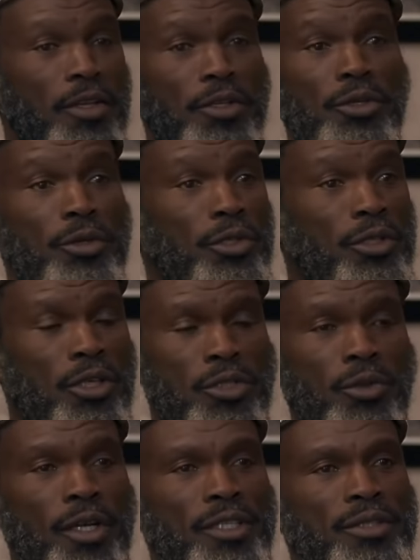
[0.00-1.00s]
You would not
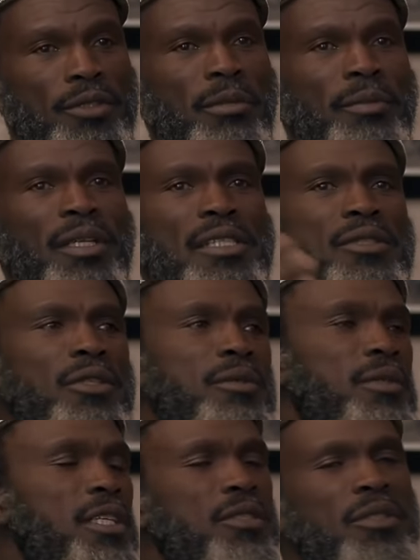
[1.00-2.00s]
want to, maybe let's
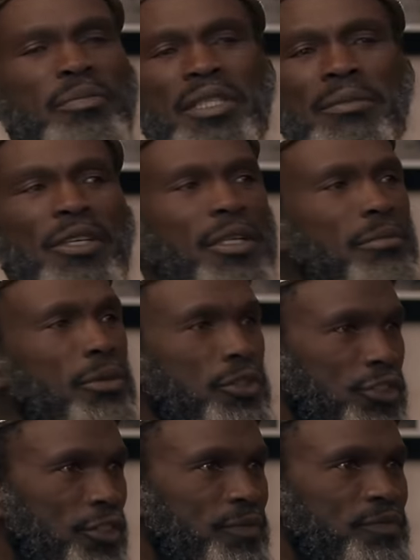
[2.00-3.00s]
not, let's not beat about the
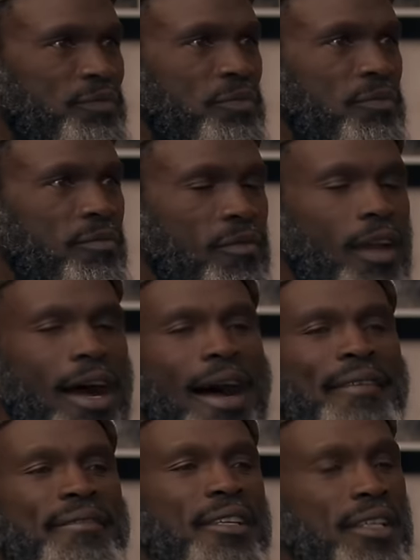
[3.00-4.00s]
bush. Yeah.
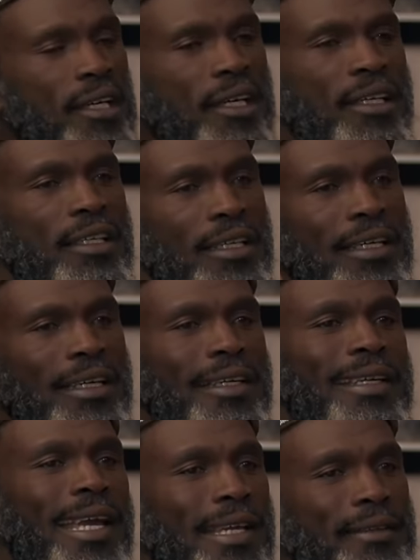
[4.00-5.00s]
Africa
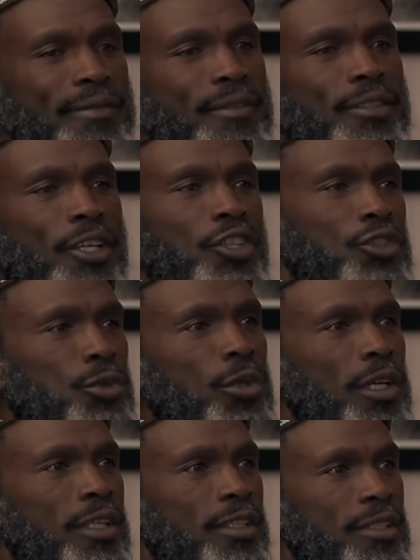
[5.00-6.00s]
gave
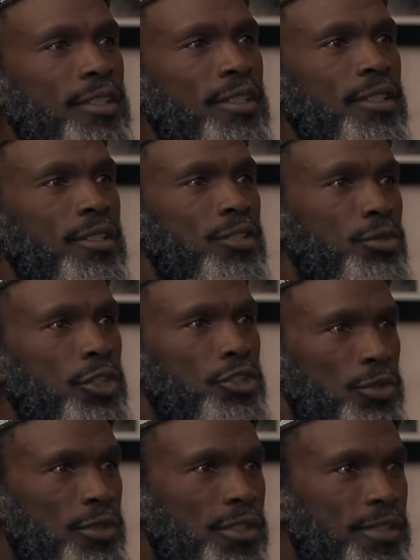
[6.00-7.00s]
Yeshua to the
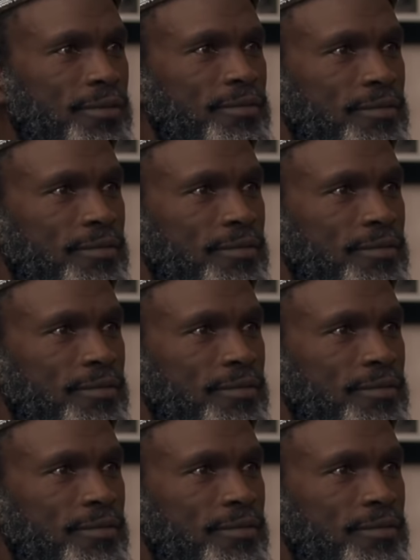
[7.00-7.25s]
Jews.